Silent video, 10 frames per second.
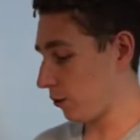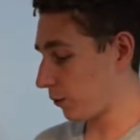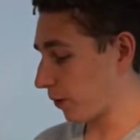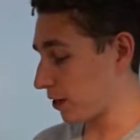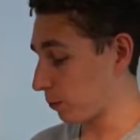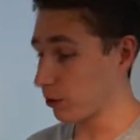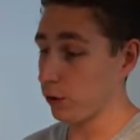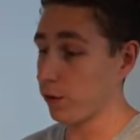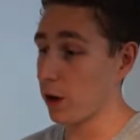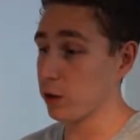use Facebook's
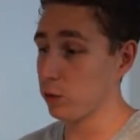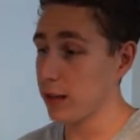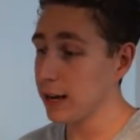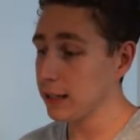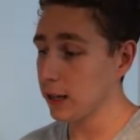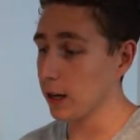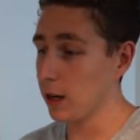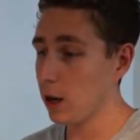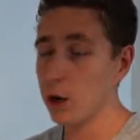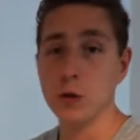universal
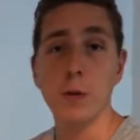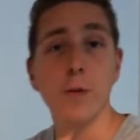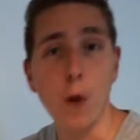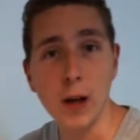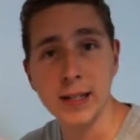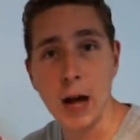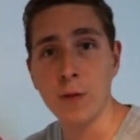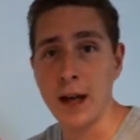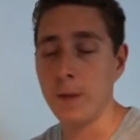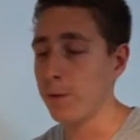data to find
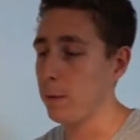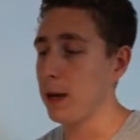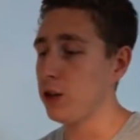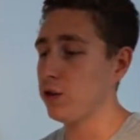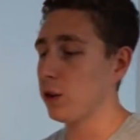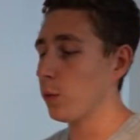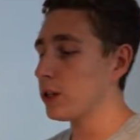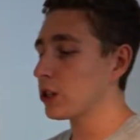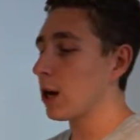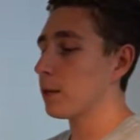out that information. So we
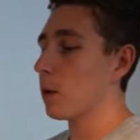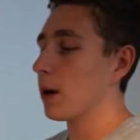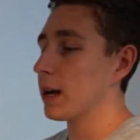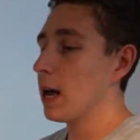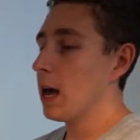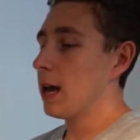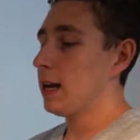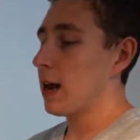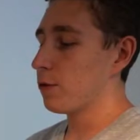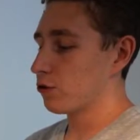started by
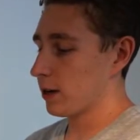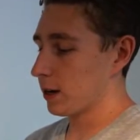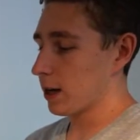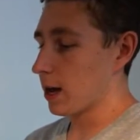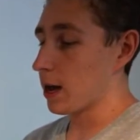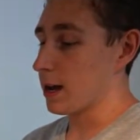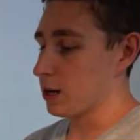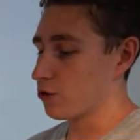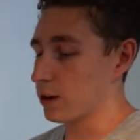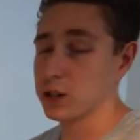leveraging uh,
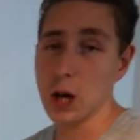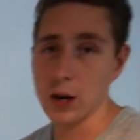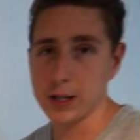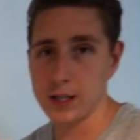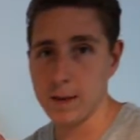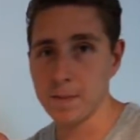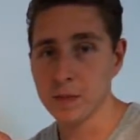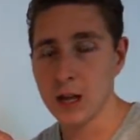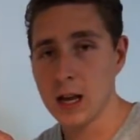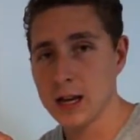interest targeting.
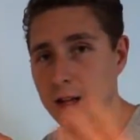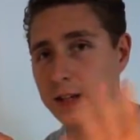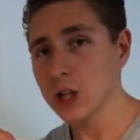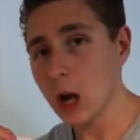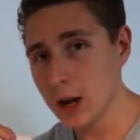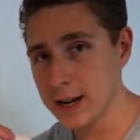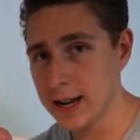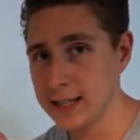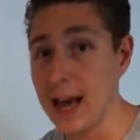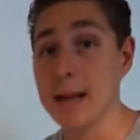Now this client
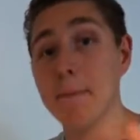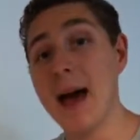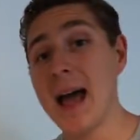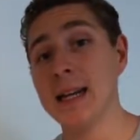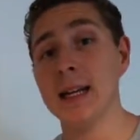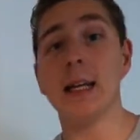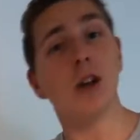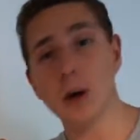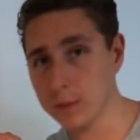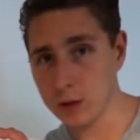is a pen
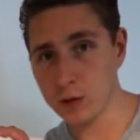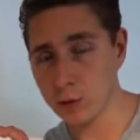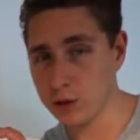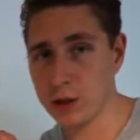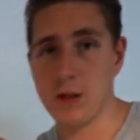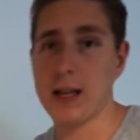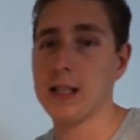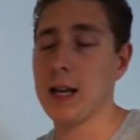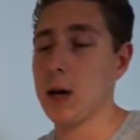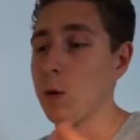e-commerce store, so they
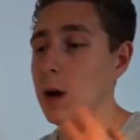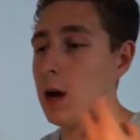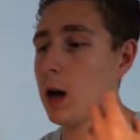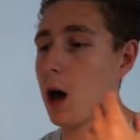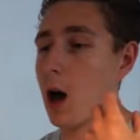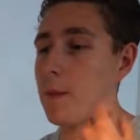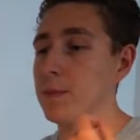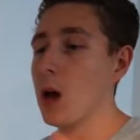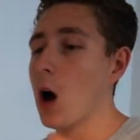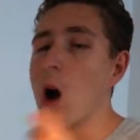sell
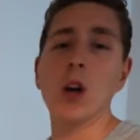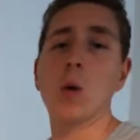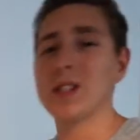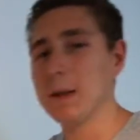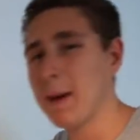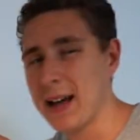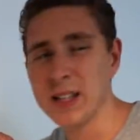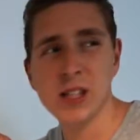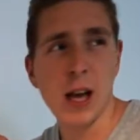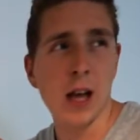um, high quality
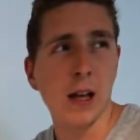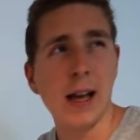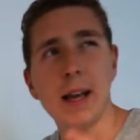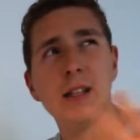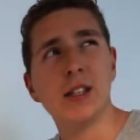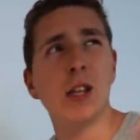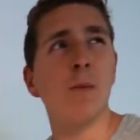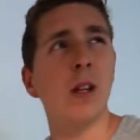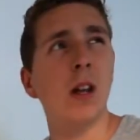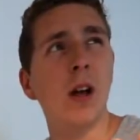pens. It's
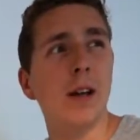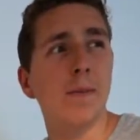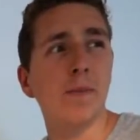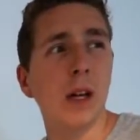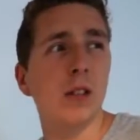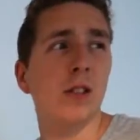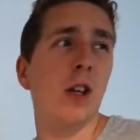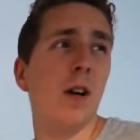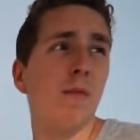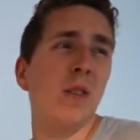something like
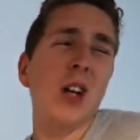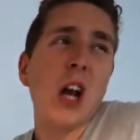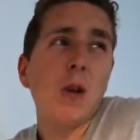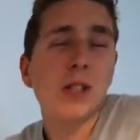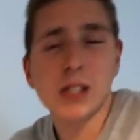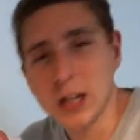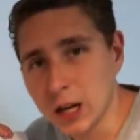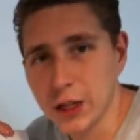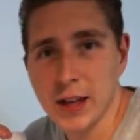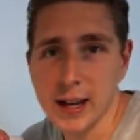to the closest thing I
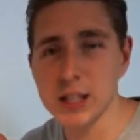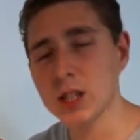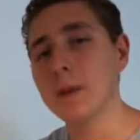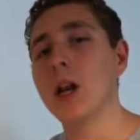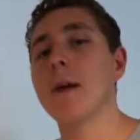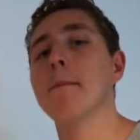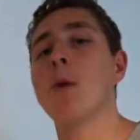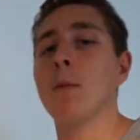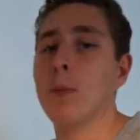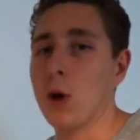could think is something like
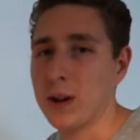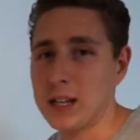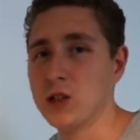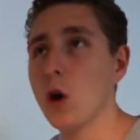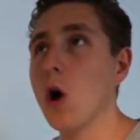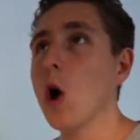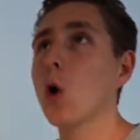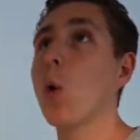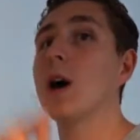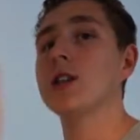Mont Blanc. It's
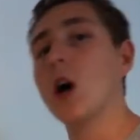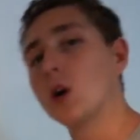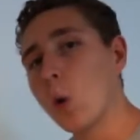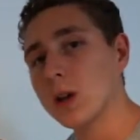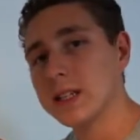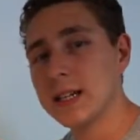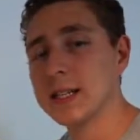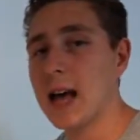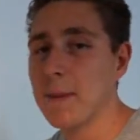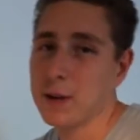not quite as high quality
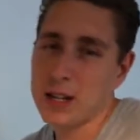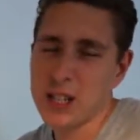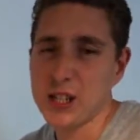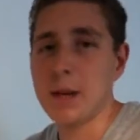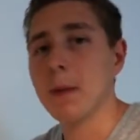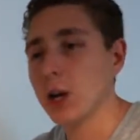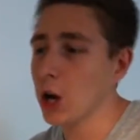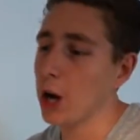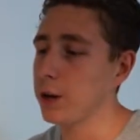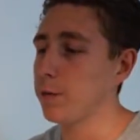as that, but it's a similar
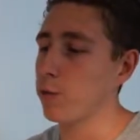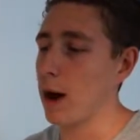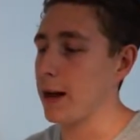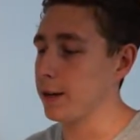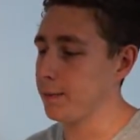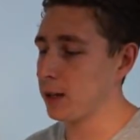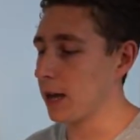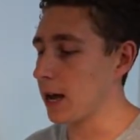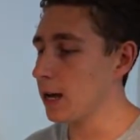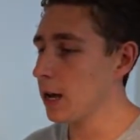kind of brand,
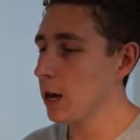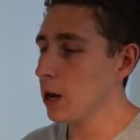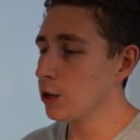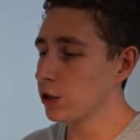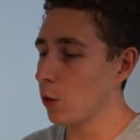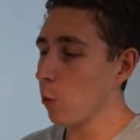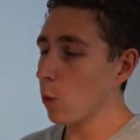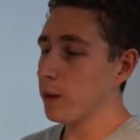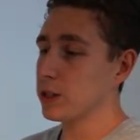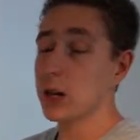okay? So
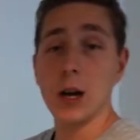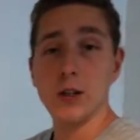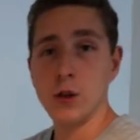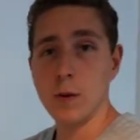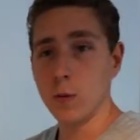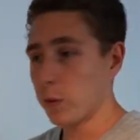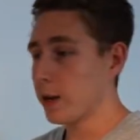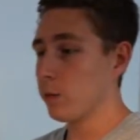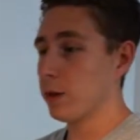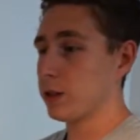what we started doing,
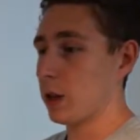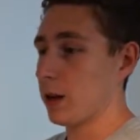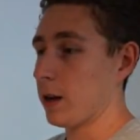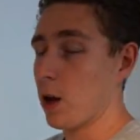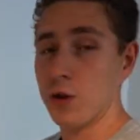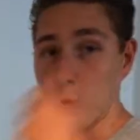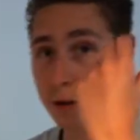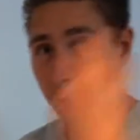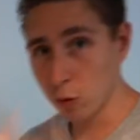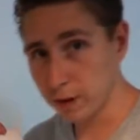we, we started
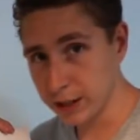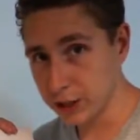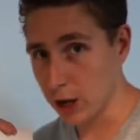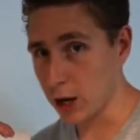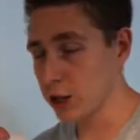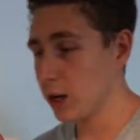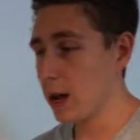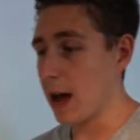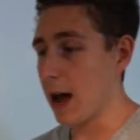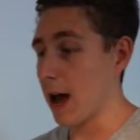doing more research
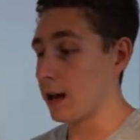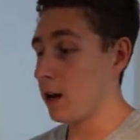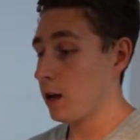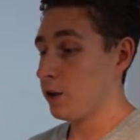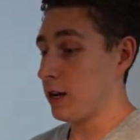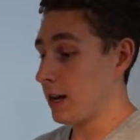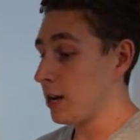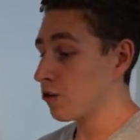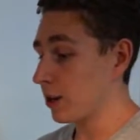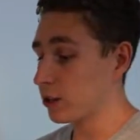and did
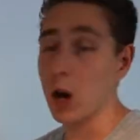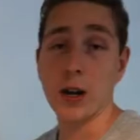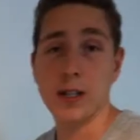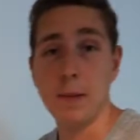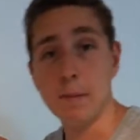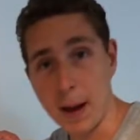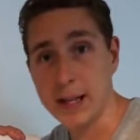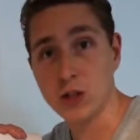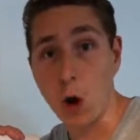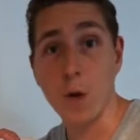interest targeting
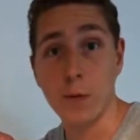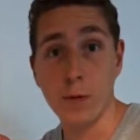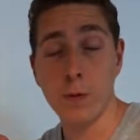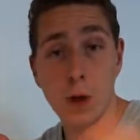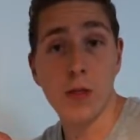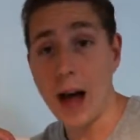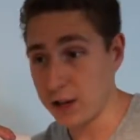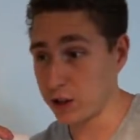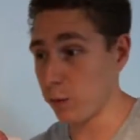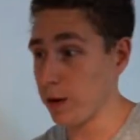based off of
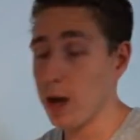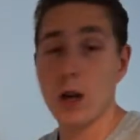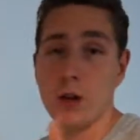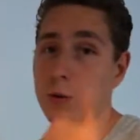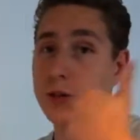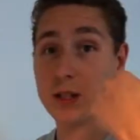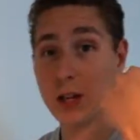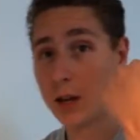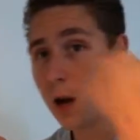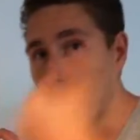that. So we used things
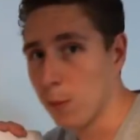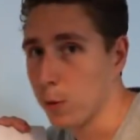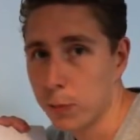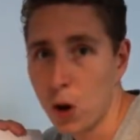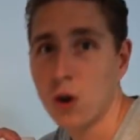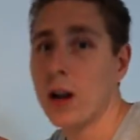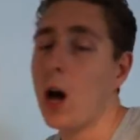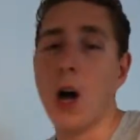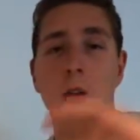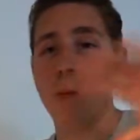like Mont Blanc,
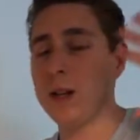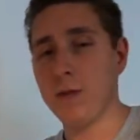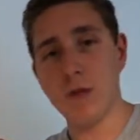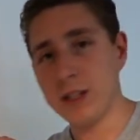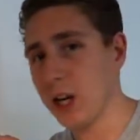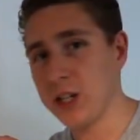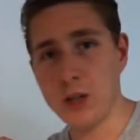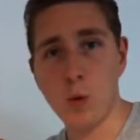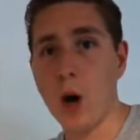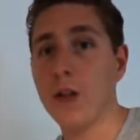uh, we did research
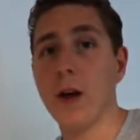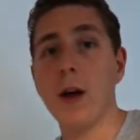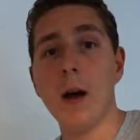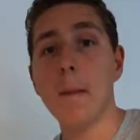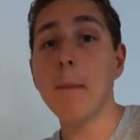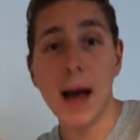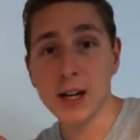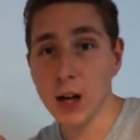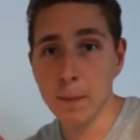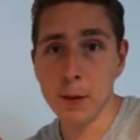into other
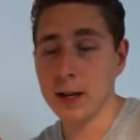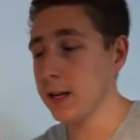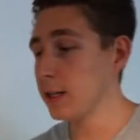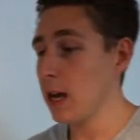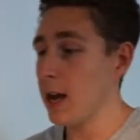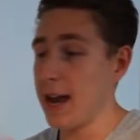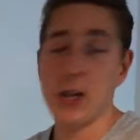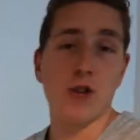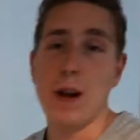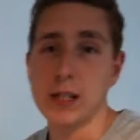pen companies,
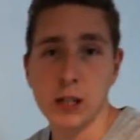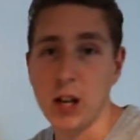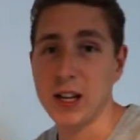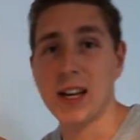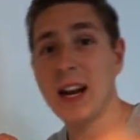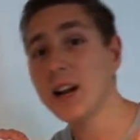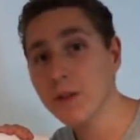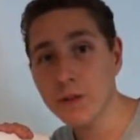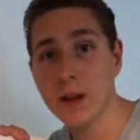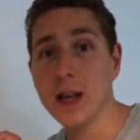interests like
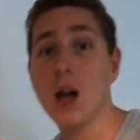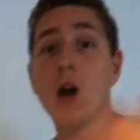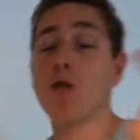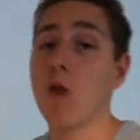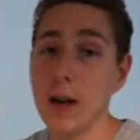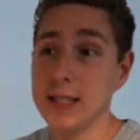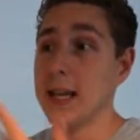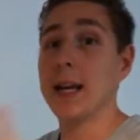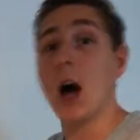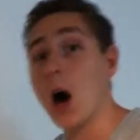calligraphy,
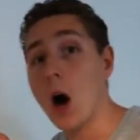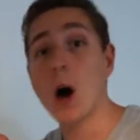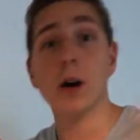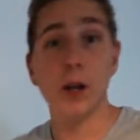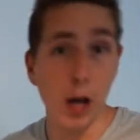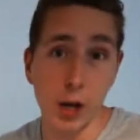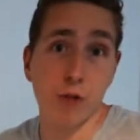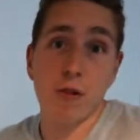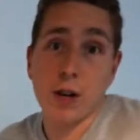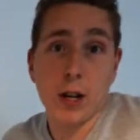writing, art, uh,
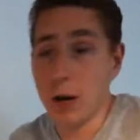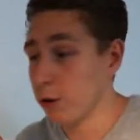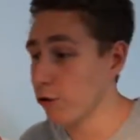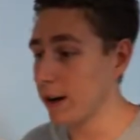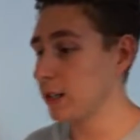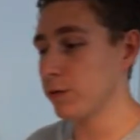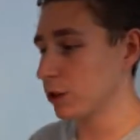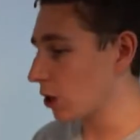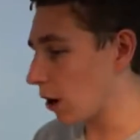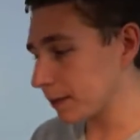you know, creative
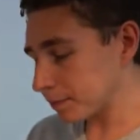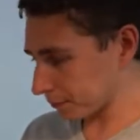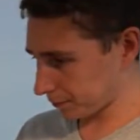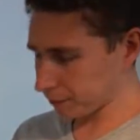design,